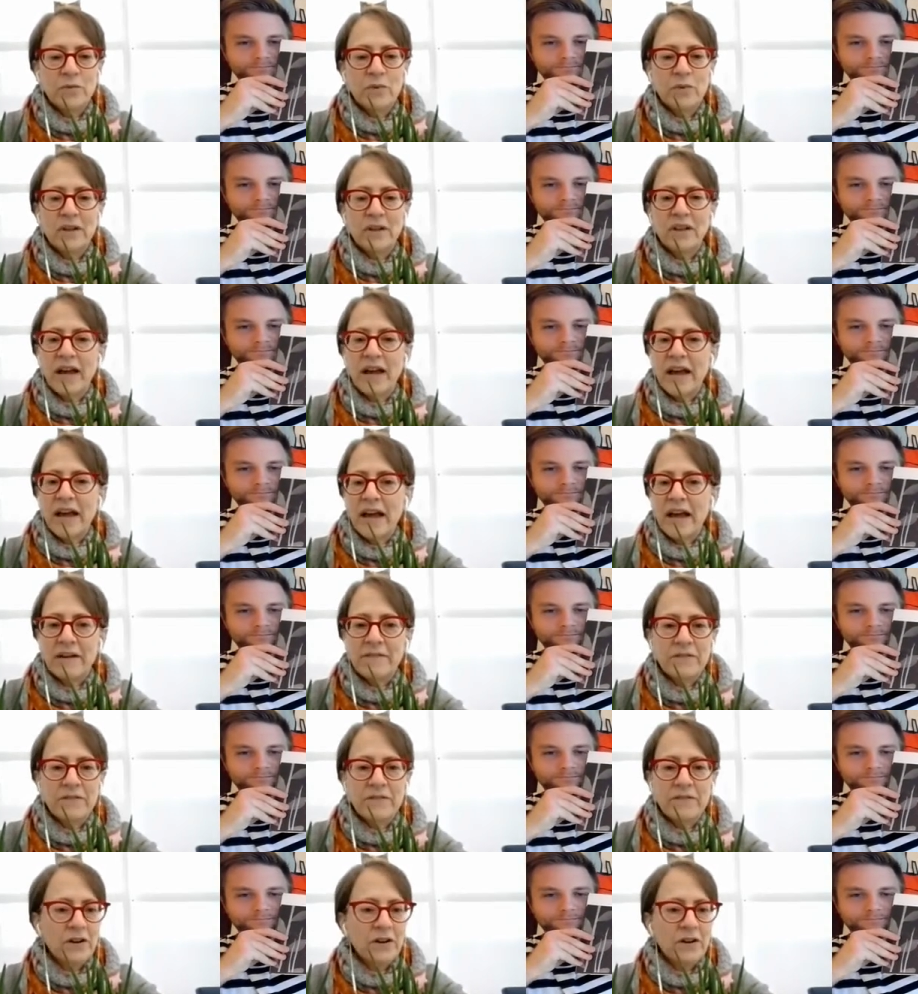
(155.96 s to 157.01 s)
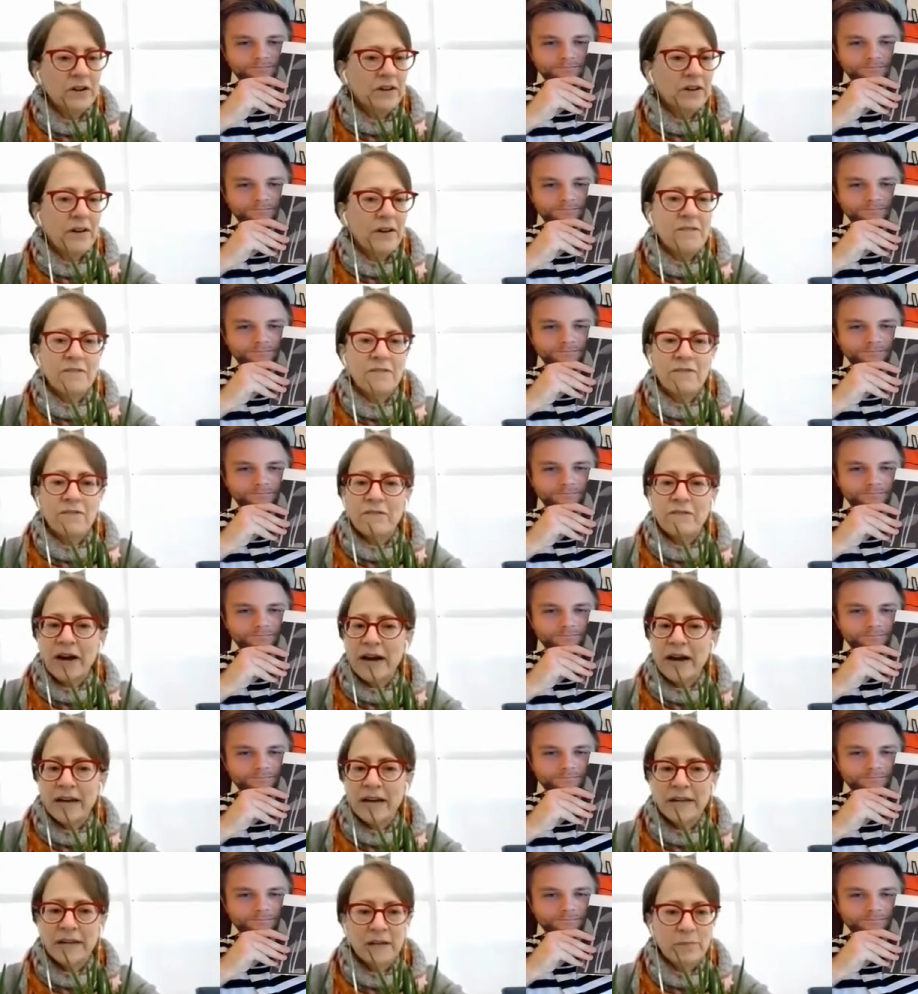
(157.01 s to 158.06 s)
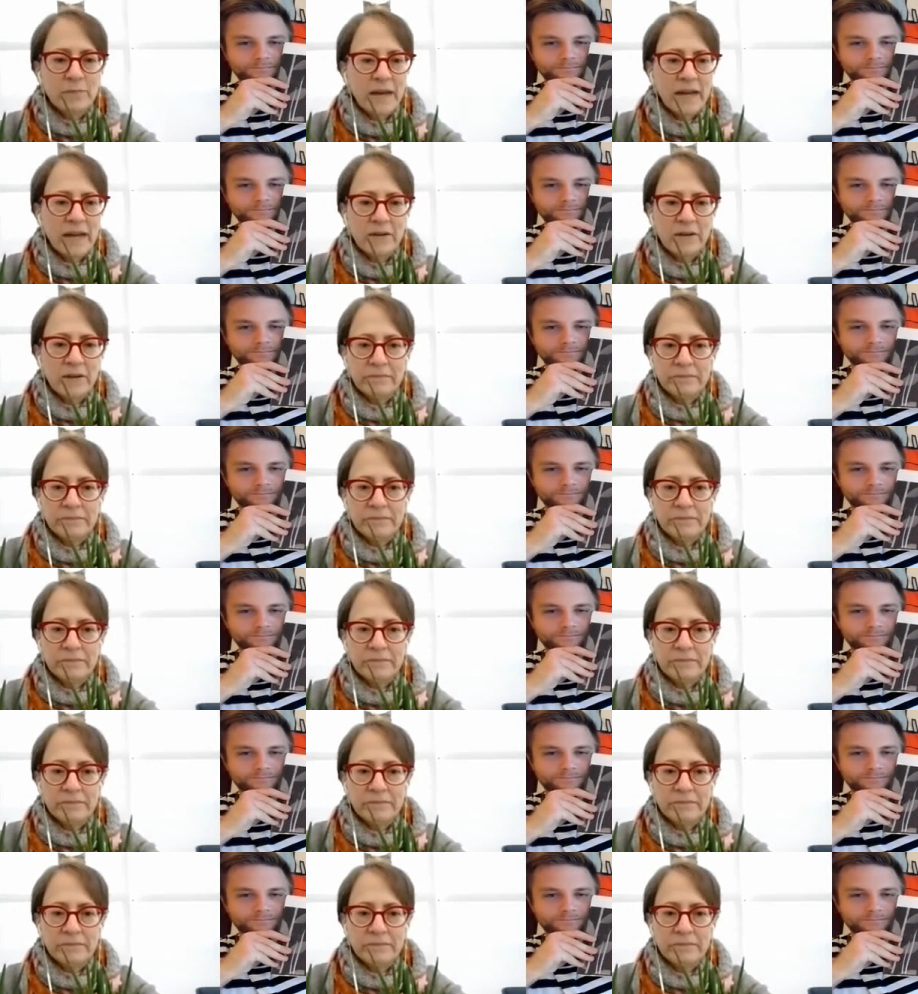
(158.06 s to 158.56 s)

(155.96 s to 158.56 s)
Speaker 1: will ever find me.